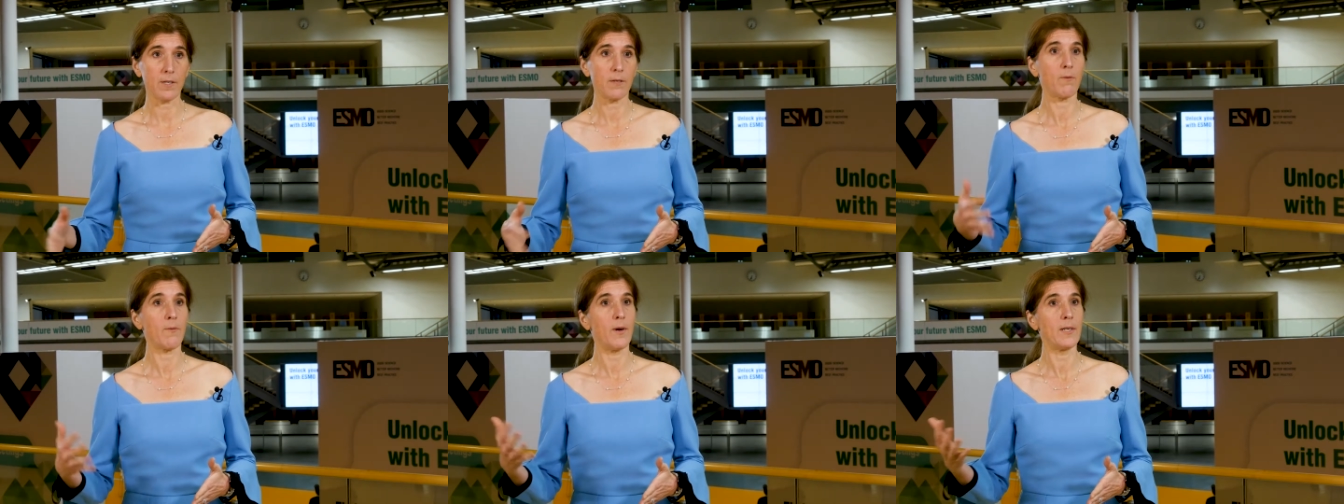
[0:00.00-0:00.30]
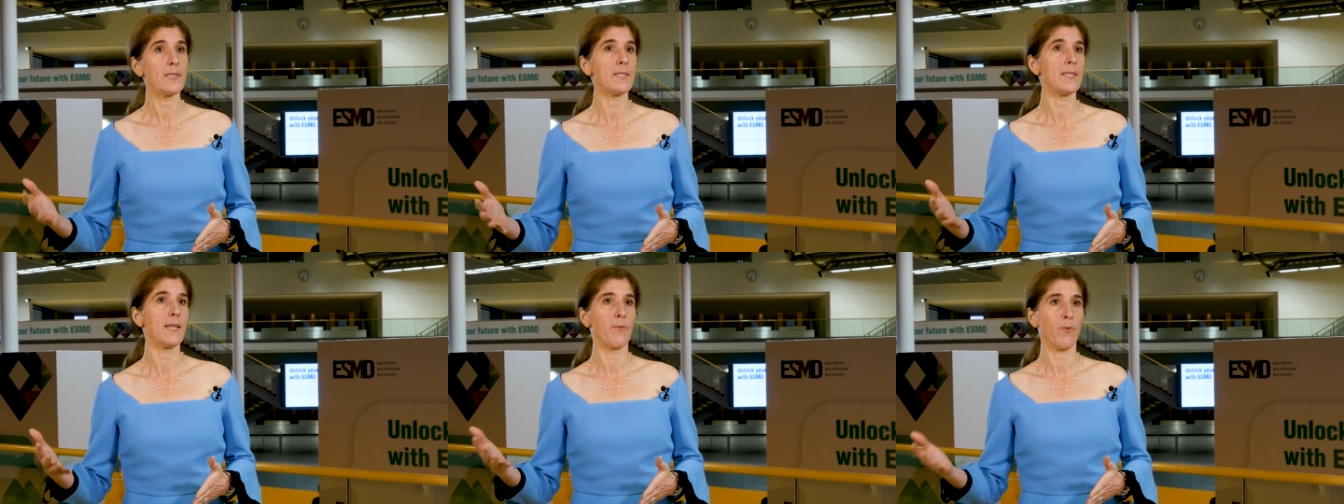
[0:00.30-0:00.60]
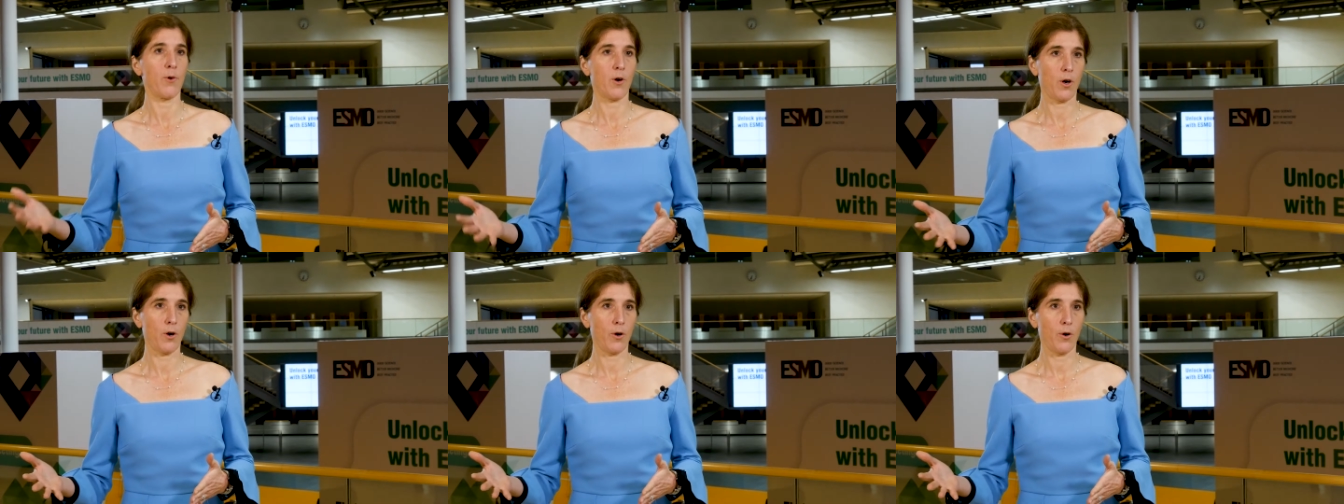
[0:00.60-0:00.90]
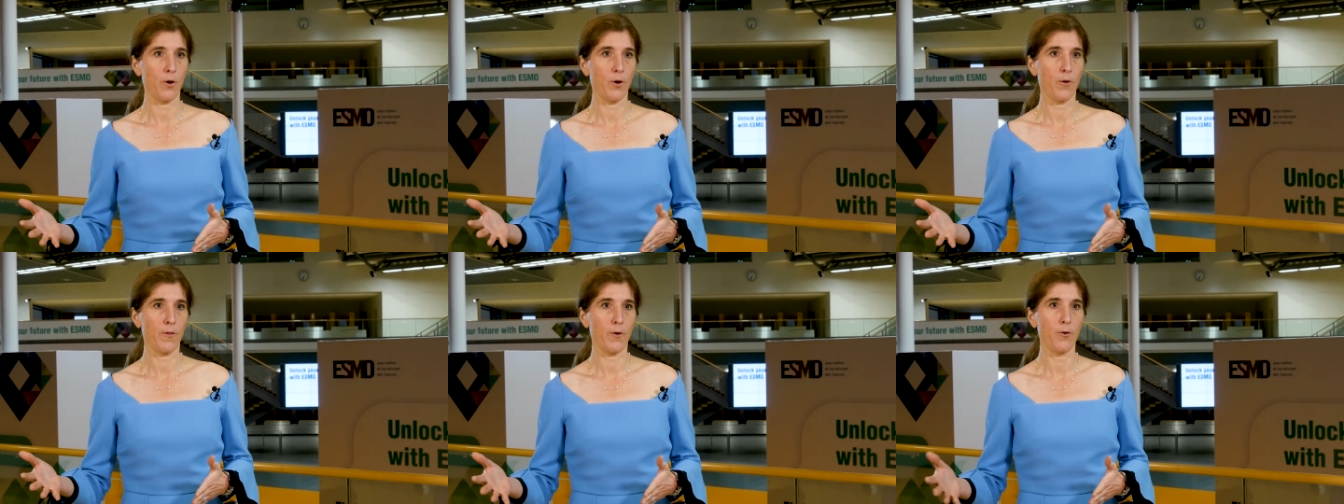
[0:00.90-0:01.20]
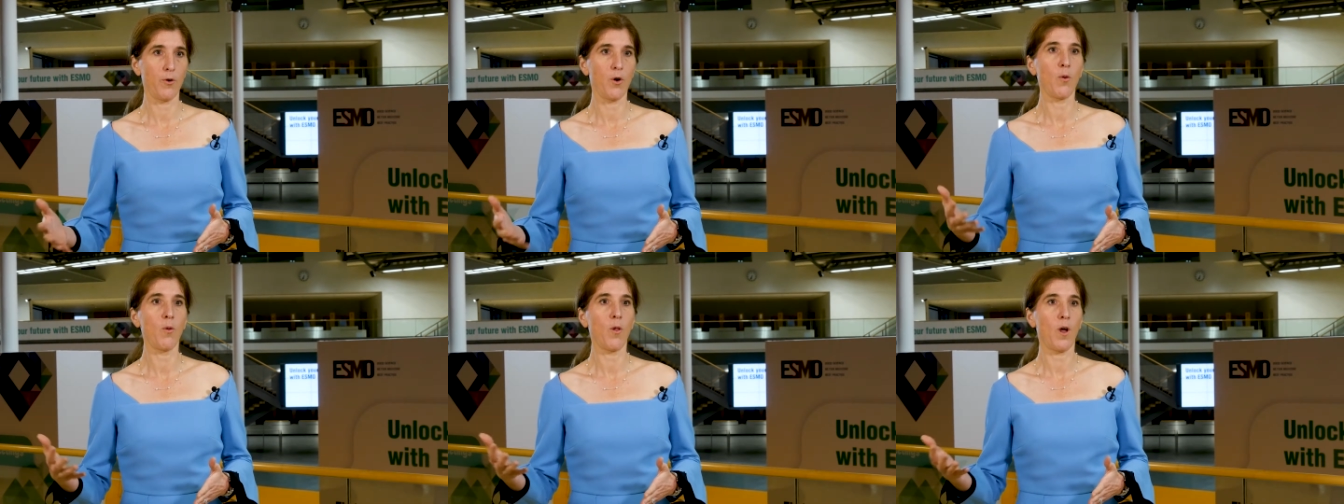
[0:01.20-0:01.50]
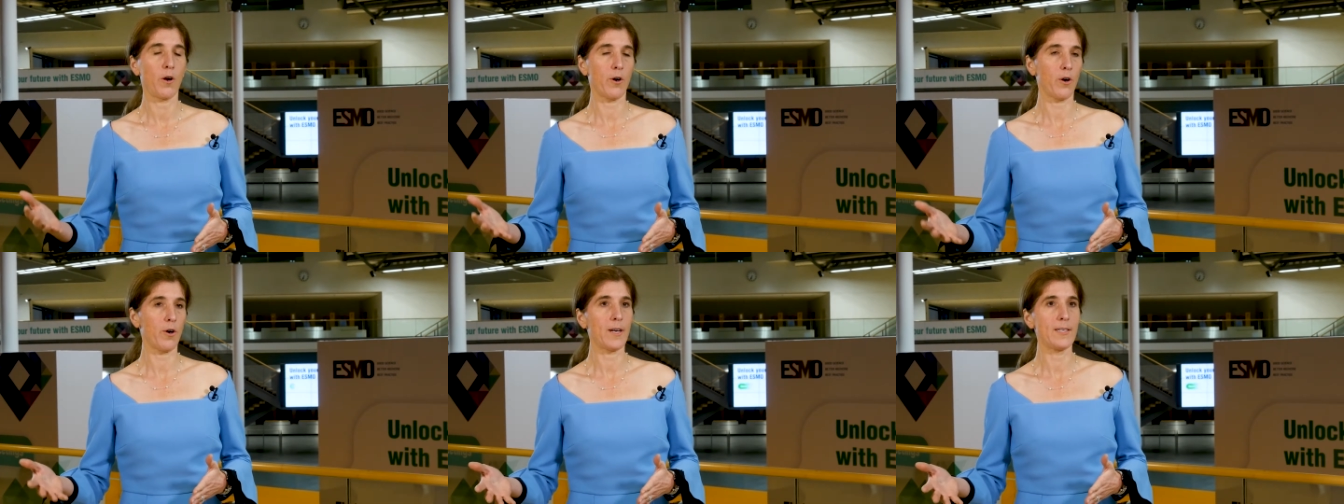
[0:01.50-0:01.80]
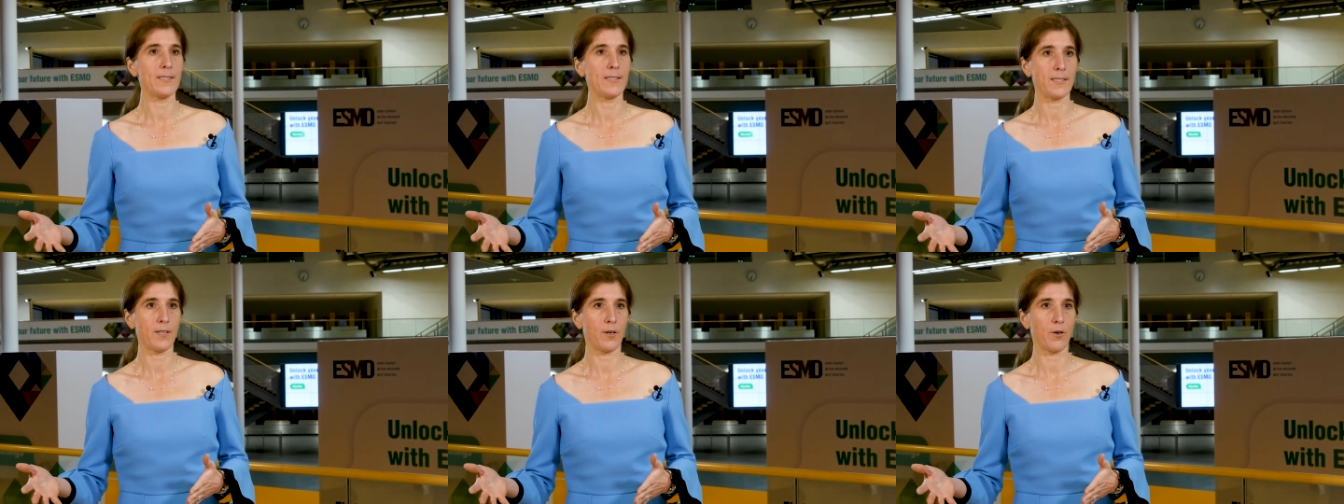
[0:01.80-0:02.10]
and once they recur, they're no longer
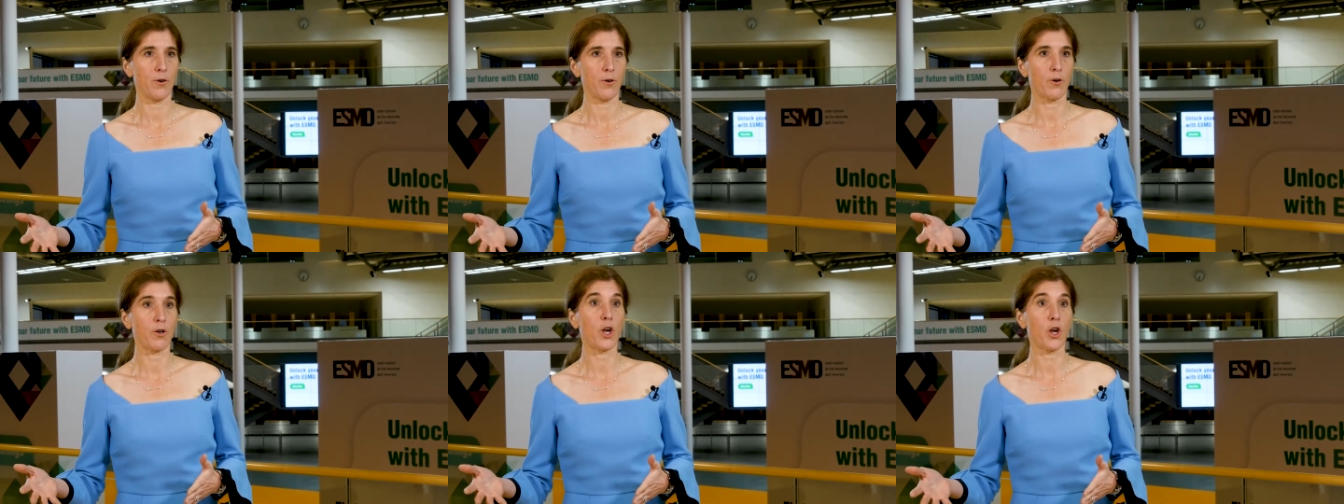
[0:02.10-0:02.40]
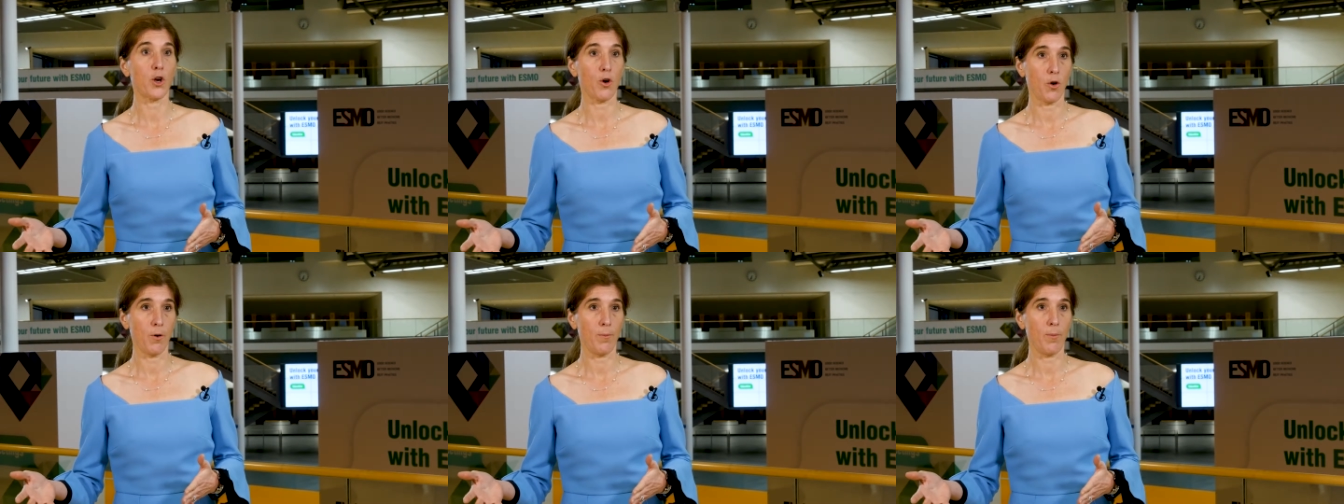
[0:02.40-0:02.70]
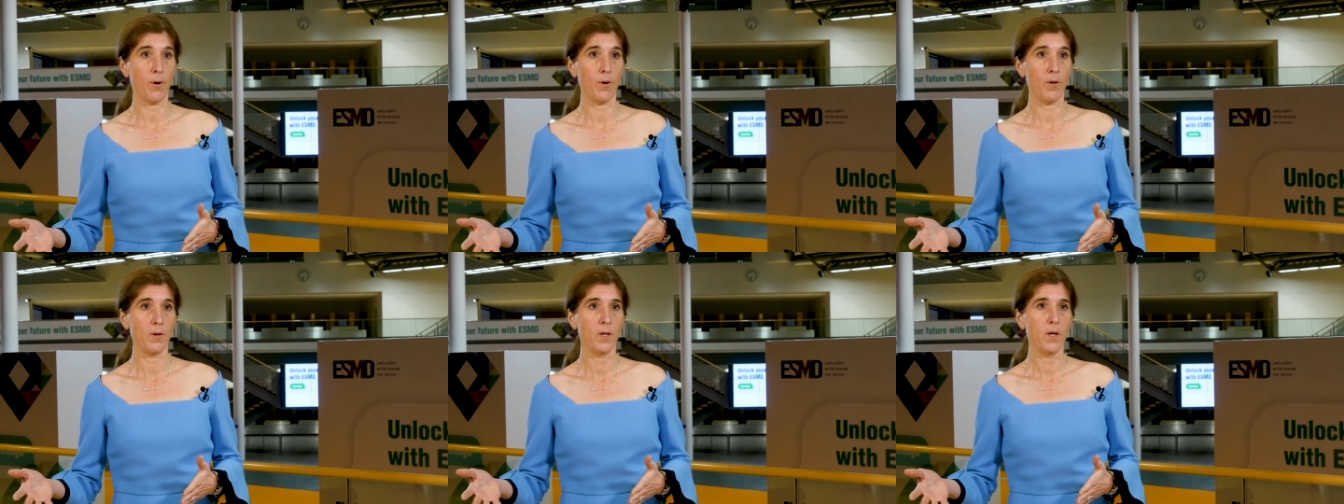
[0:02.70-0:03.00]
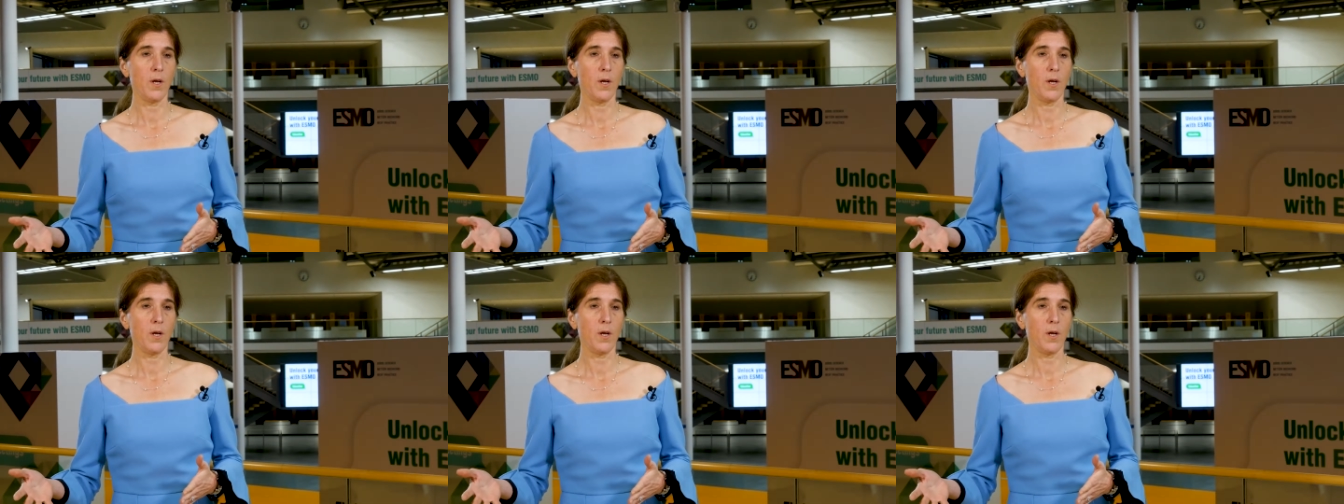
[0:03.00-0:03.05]
considered curable.